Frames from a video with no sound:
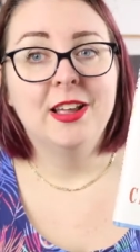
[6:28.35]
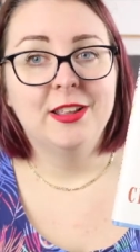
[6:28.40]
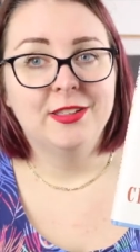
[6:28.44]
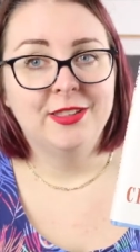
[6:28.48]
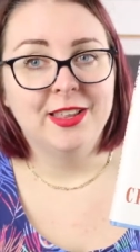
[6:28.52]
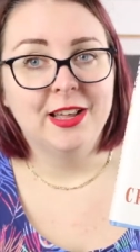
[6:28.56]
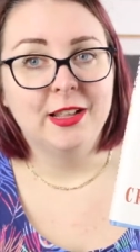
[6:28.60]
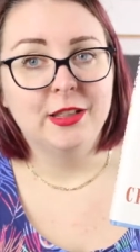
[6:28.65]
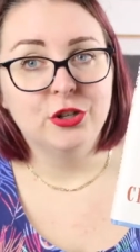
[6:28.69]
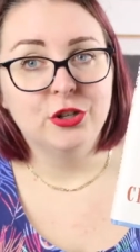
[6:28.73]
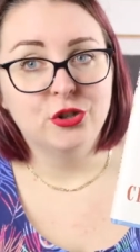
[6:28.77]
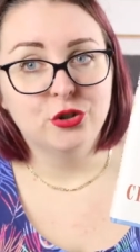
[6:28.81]

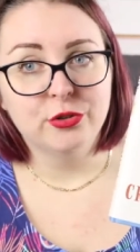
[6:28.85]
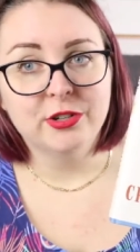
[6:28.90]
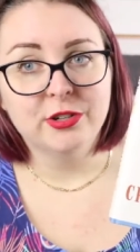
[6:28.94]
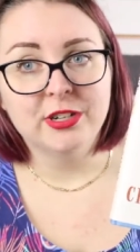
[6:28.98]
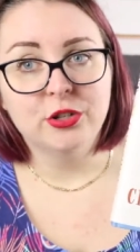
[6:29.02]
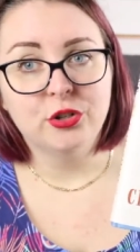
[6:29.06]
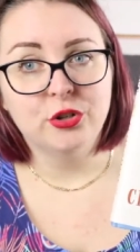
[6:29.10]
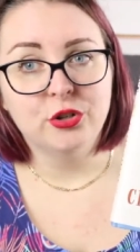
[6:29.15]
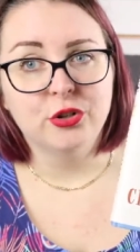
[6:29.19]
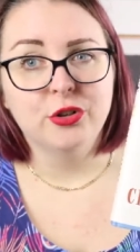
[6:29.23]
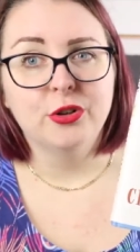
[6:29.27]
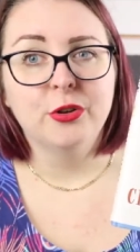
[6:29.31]
they'll enjoy
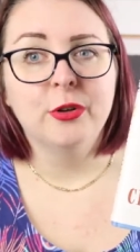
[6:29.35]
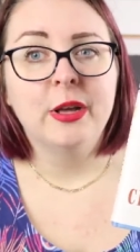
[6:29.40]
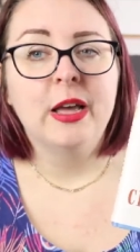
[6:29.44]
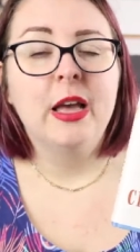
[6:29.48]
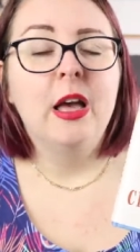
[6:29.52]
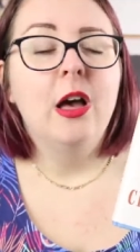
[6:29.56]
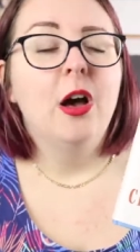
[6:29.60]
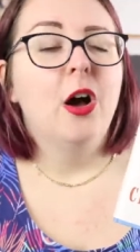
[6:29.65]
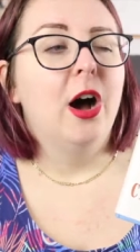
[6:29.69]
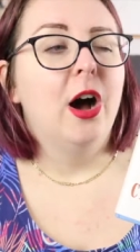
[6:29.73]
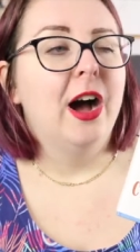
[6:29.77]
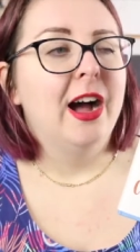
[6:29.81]
it too.
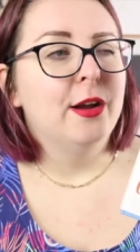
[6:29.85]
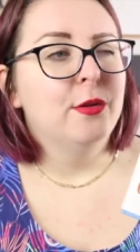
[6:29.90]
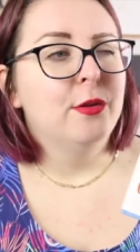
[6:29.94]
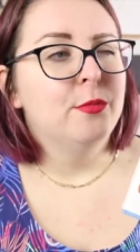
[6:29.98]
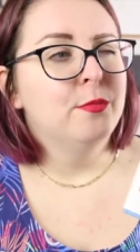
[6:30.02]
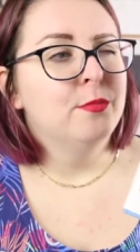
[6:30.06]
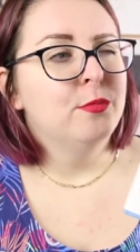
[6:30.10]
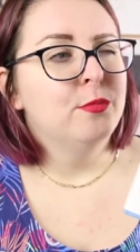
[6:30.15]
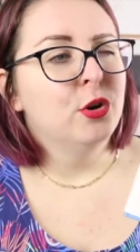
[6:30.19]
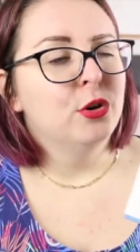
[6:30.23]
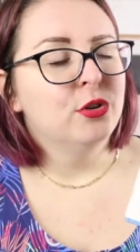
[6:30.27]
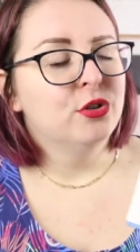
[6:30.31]

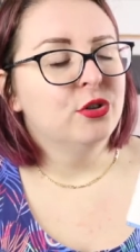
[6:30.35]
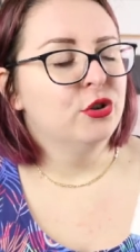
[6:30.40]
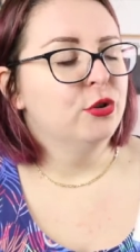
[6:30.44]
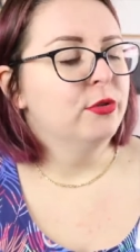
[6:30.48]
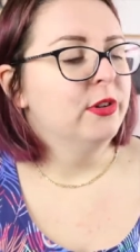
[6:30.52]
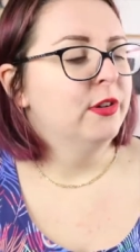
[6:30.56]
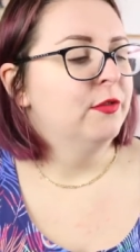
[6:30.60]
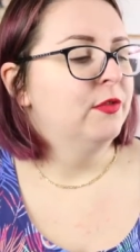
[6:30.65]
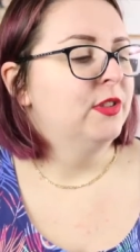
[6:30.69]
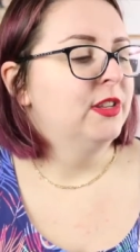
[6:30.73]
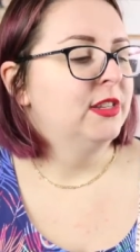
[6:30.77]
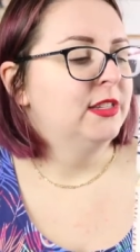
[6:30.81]
I'm not sure
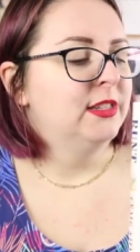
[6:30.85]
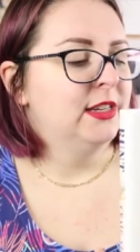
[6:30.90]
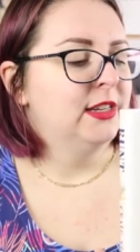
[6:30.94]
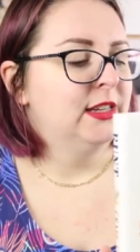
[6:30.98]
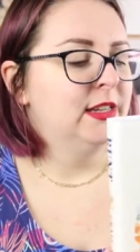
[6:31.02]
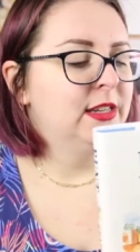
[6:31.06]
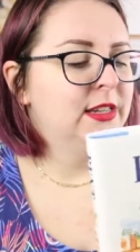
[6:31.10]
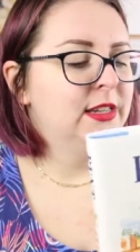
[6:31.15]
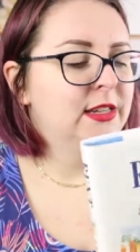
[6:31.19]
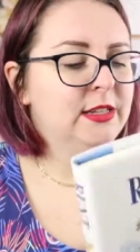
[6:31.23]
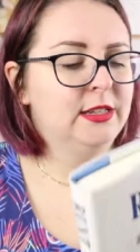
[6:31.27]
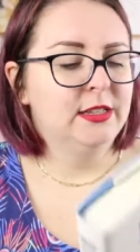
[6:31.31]
if this
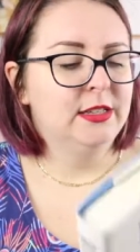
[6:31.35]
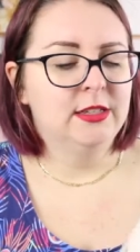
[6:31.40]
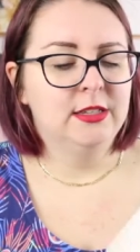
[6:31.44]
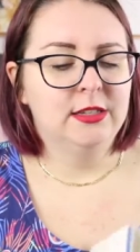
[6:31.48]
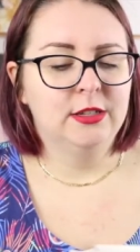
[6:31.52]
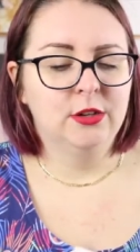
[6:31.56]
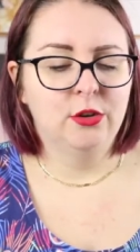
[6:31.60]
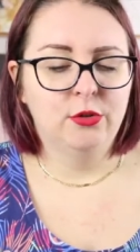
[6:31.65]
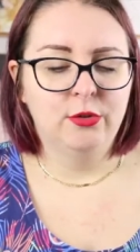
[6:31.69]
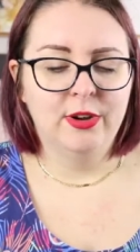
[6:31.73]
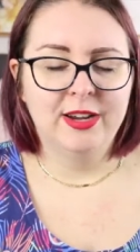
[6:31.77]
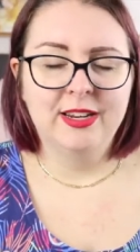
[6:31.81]

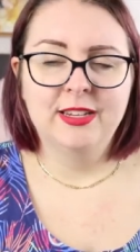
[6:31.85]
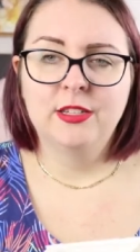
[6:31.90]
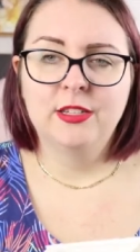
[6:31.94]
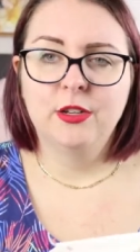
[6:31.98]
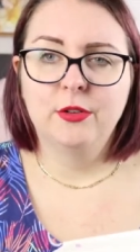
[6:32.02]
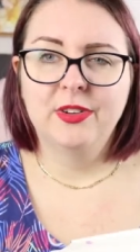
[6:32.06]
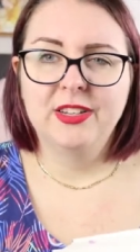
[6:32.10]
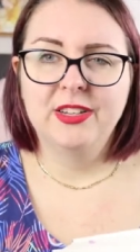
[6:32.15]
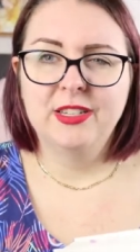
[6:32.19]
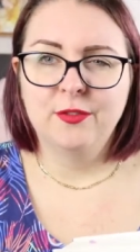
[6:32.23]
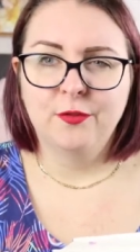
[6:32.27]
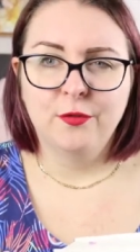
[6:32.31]
is Craig
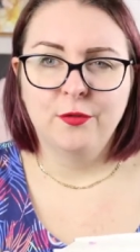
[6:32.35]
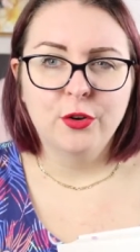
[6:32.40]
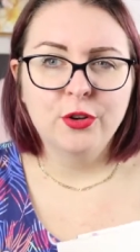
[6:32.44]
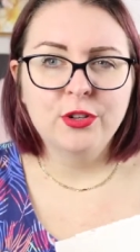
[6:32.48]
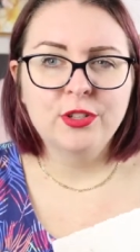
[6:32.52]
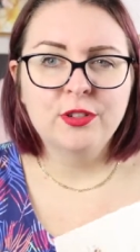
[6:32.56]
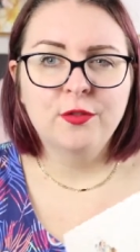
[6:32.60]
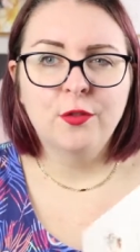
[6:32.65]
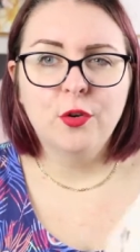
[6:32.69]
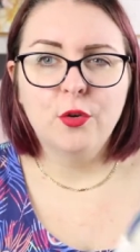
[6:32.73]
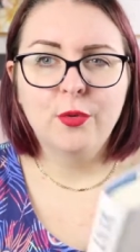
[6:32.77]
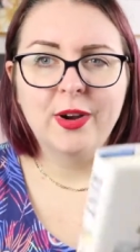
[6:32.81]
Silvey's
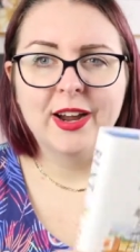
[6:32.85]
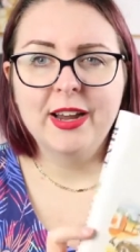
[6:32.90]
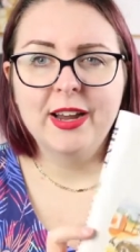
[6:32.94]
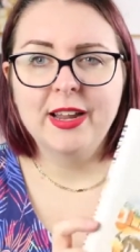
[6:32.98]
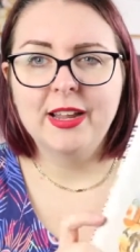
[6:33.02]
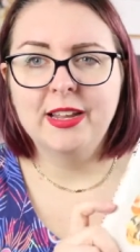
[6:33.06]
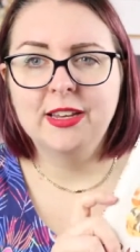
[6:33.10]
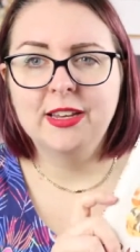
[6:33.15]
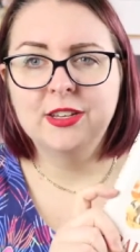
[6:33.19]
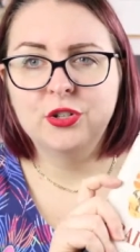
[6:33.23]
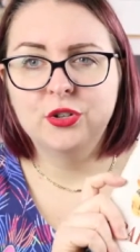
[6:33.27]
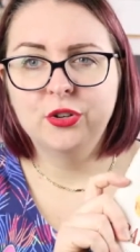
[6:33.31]
first foray
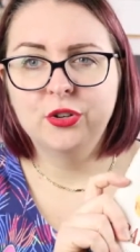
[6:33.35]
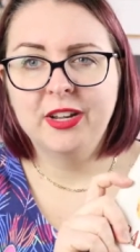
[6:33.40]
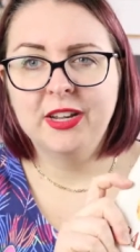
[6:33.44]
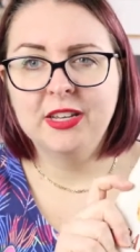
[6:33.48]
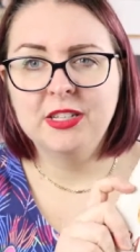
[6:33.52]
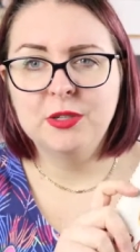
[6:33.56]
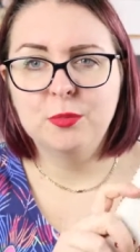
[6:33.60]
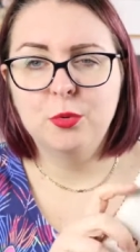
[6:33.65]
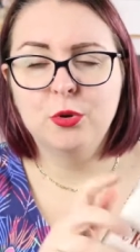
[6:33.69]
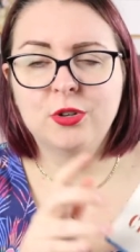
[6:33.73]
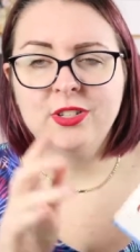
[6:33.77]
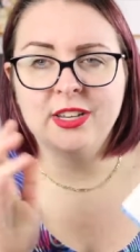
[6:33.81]
into
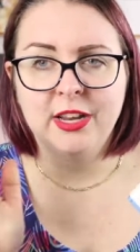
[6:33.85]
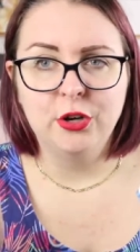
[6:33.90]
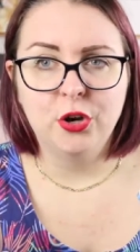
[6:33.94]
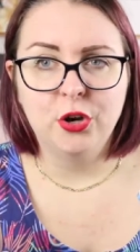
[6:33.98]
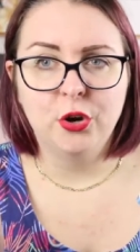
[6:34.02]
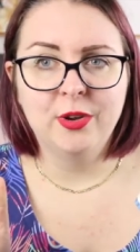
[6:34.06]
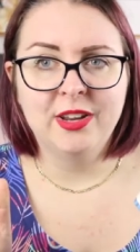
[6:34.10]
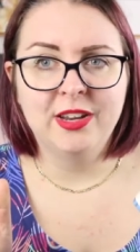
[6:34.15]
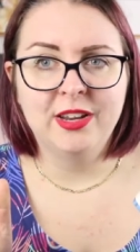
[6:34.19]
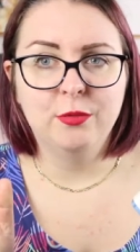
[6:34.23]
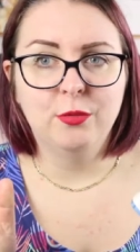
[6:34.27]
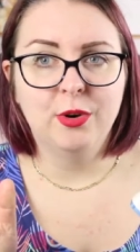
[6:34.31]
kids books. I
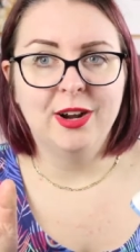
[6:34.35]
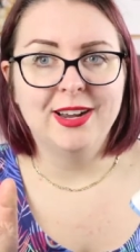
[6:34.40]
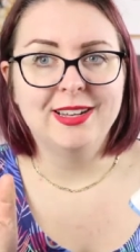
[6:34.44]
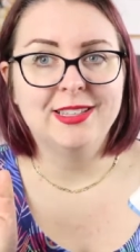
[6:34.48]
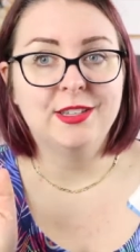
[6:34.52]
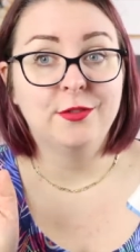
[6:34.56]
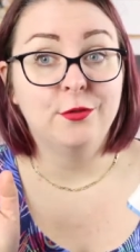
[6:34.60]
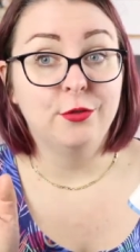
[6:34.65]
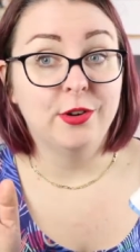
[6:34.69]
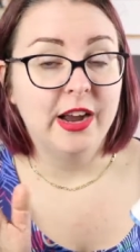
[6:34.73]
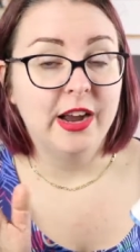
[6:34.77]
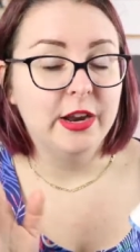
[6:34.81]
know he writes for